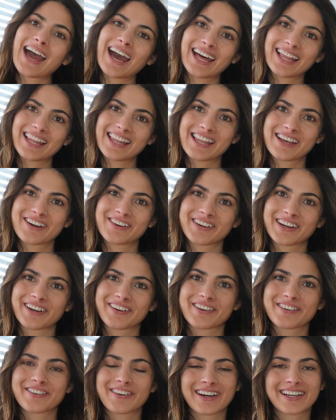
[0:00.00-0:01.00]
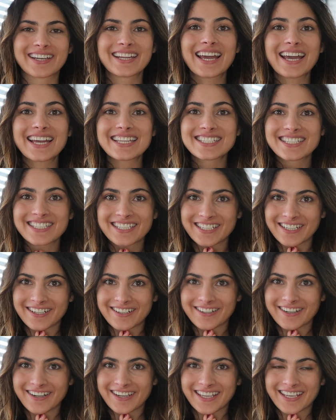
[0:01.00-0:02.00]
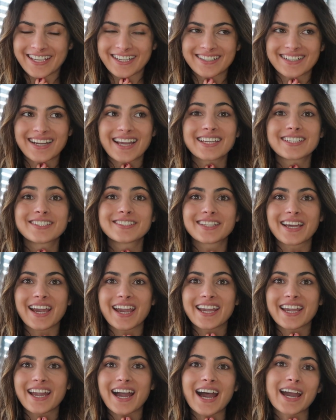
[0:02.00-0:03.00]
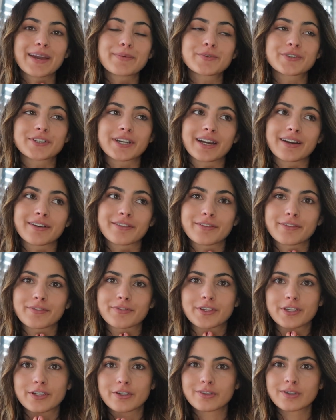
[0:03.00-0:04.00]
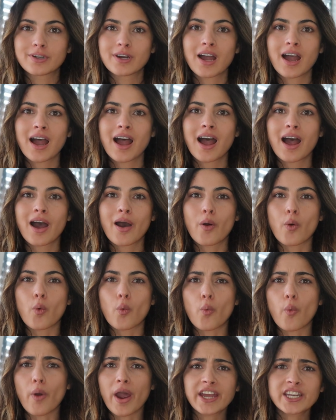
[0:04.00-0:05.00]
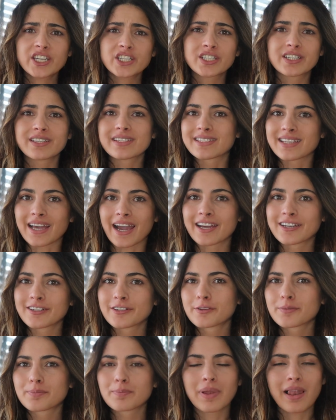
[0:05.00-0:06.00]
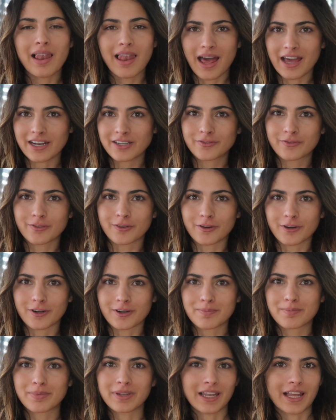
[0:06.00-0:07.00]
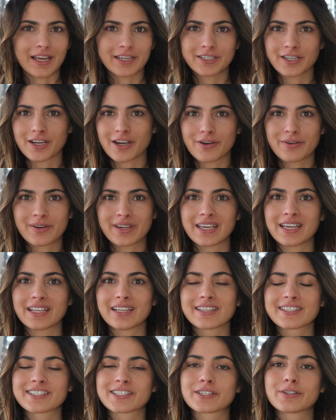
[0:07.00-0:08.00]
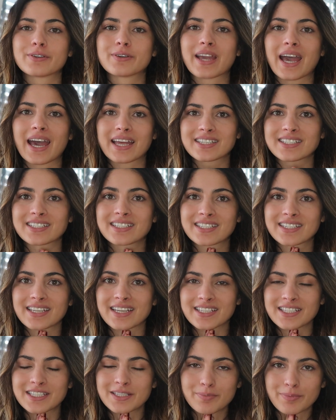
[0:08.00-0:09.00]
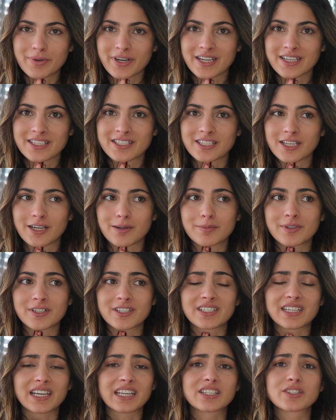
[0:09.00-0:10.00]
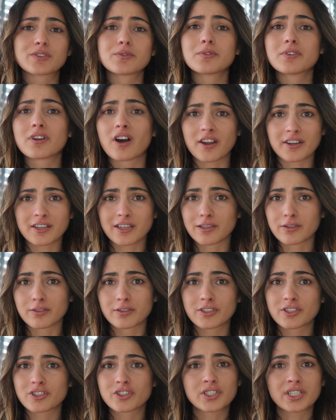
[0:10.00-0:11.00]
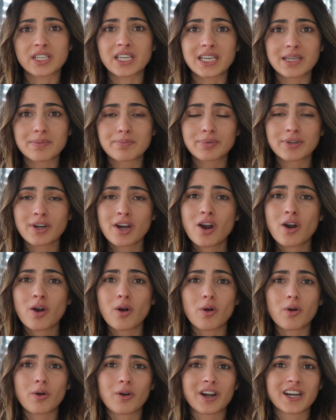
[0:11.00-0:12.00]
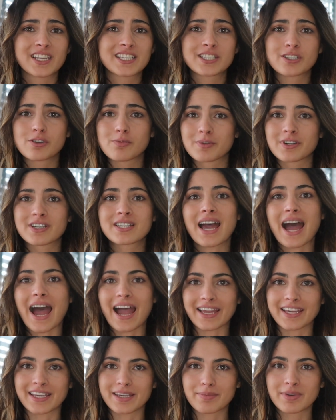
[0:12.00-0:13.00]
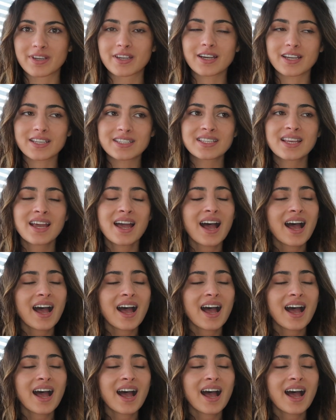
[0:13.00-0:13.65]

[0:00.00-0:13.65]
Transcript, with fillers: Hello everyone, it's Chiara here, and today I'm sharing with you which designer plateau heels to get this spring summer that do not look cheap or super tacky, because